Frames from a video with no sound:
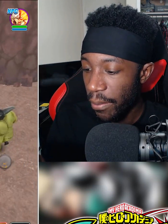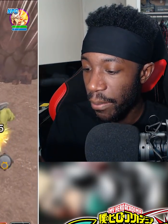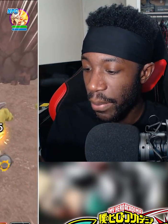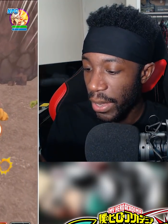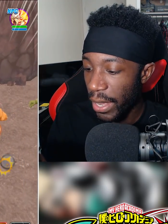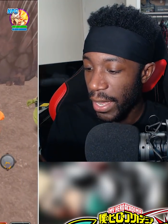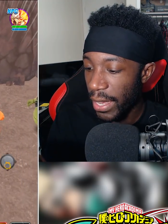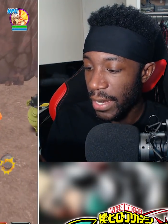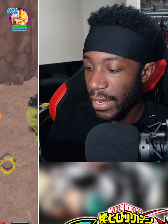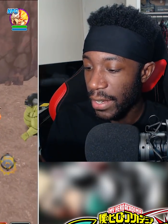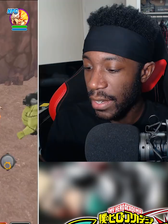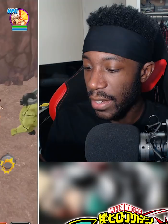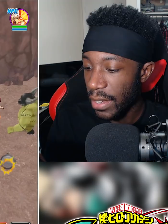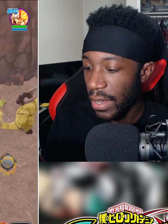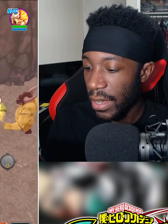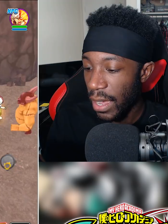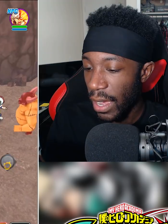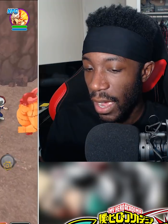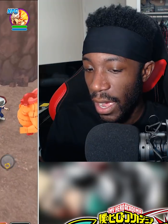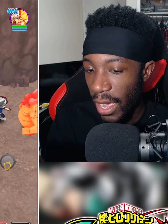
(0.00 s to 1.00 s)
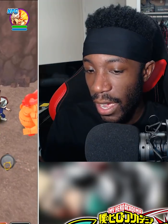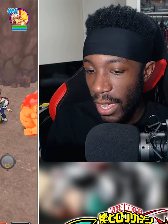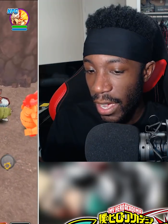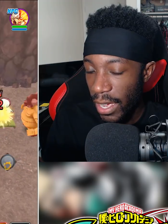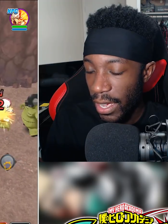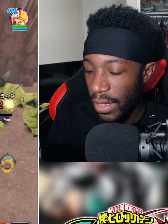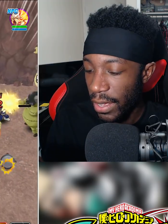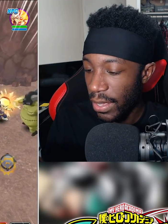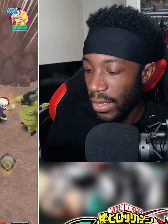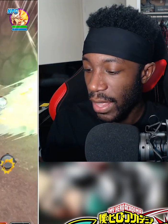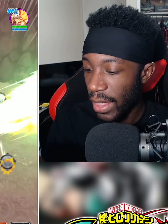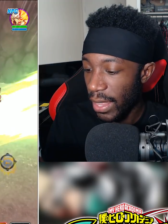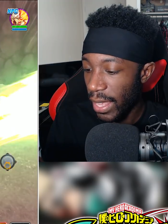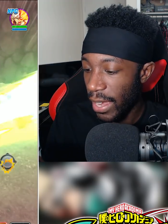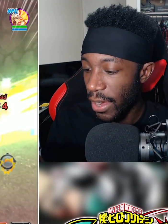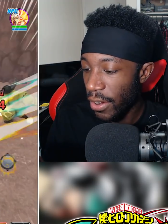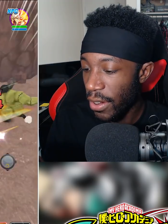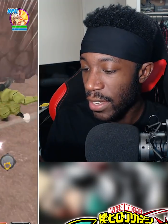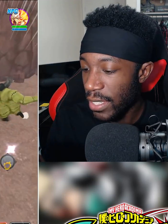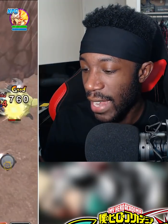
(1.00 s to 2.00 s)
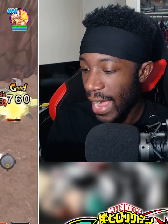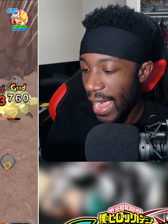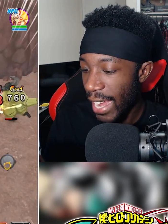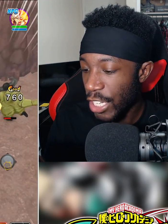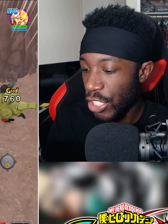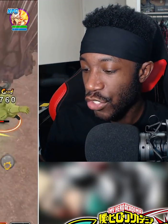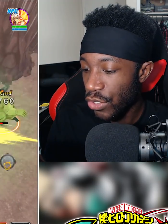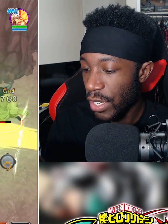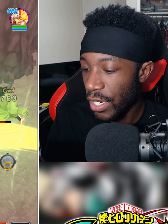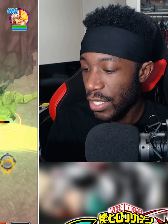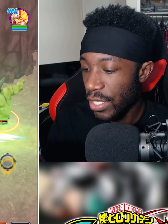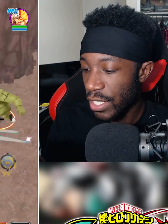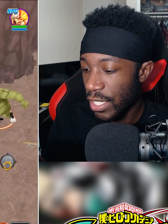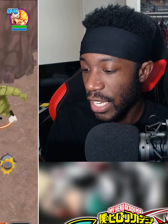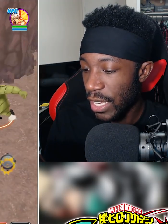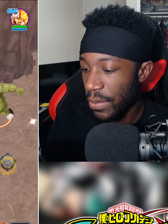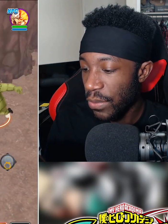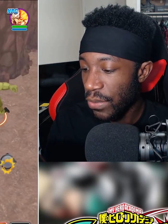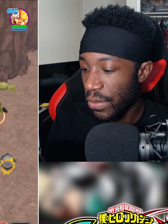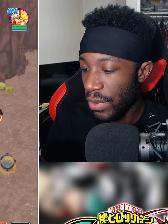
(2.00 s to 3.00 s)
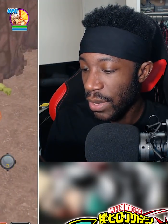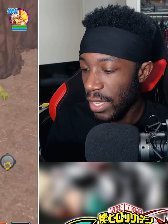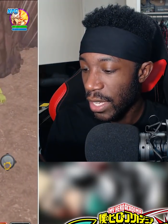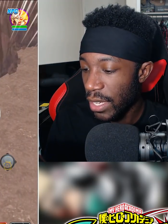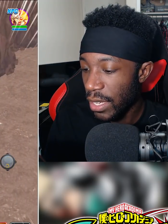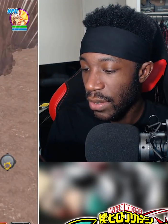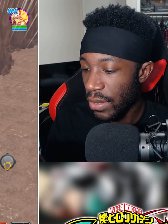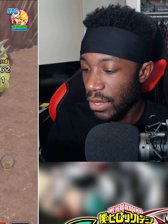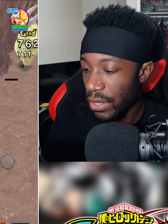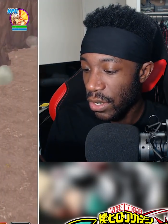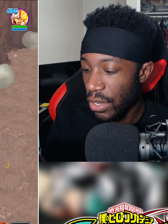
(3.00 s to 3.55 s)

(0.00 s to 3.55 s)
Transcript: but uh, like her attack strings seem really